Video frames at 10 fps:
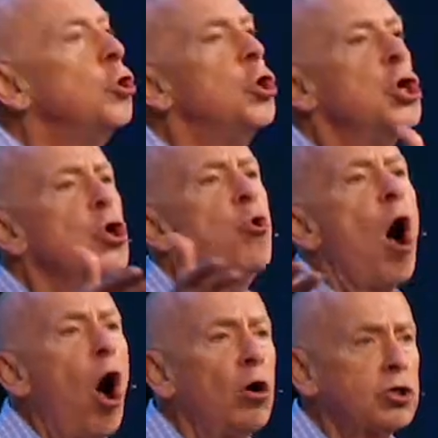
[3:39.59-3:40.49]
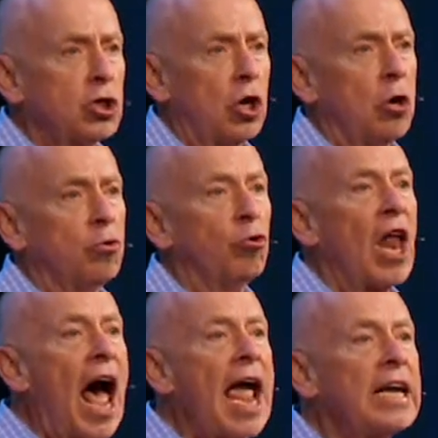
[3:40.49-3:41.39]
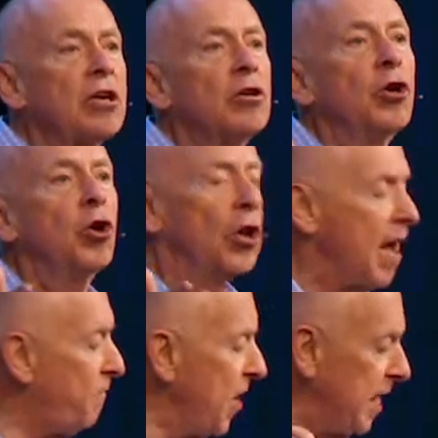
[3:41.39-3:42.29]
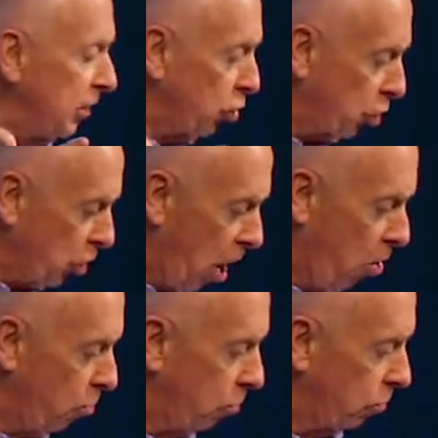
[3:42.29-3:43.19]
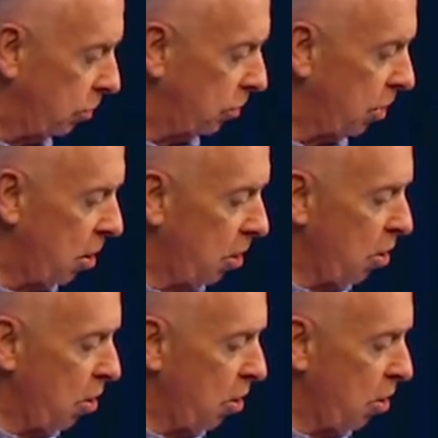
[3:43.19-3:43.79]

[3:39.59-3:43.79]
you also, like living stones